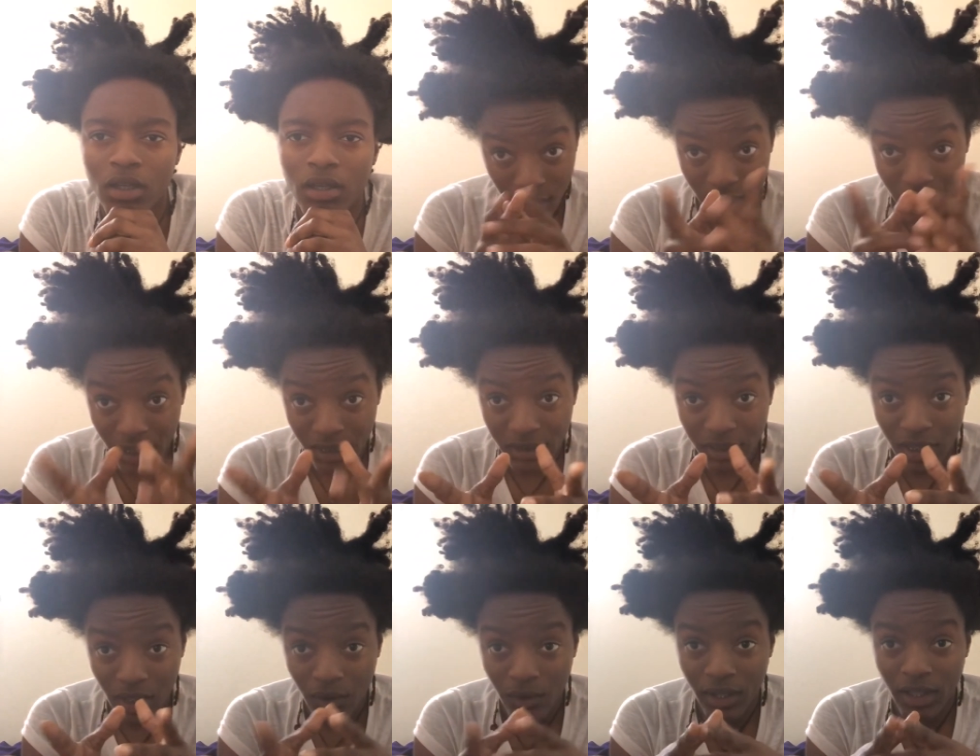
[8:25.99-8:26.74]
That's
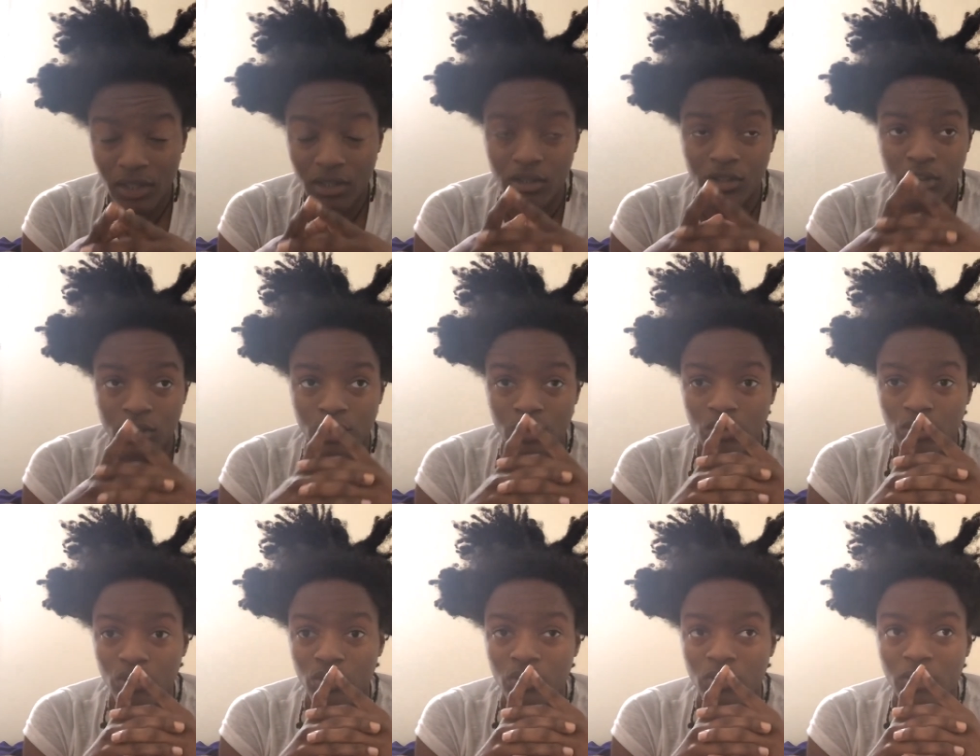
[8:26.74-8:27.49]
how they
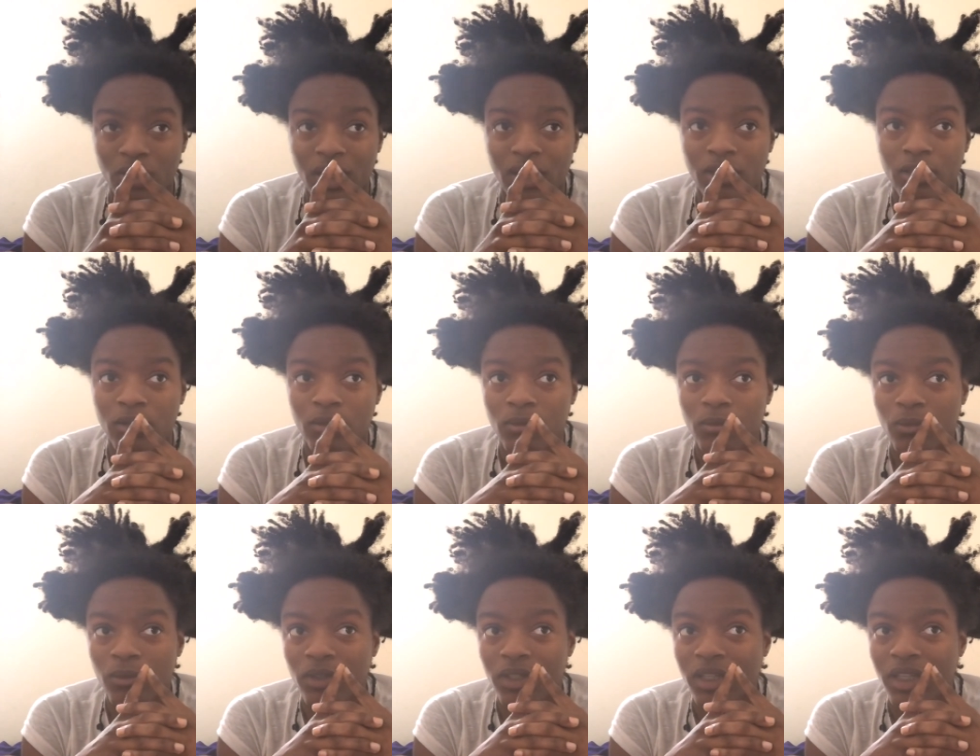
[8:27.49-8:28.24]
control you, like,
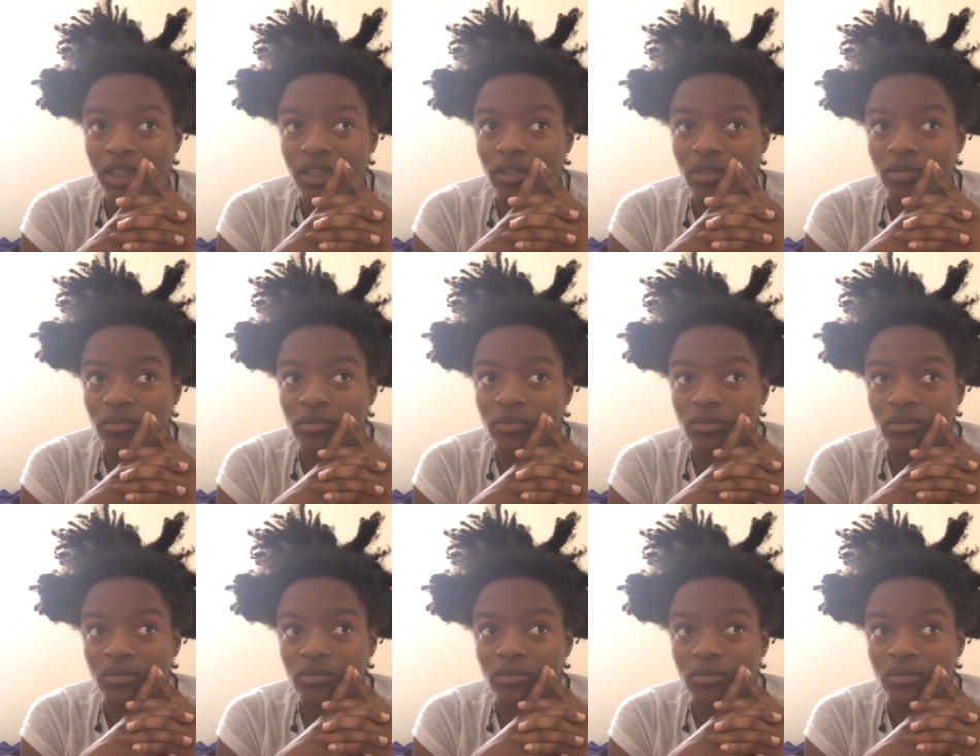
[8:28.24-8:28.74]
when they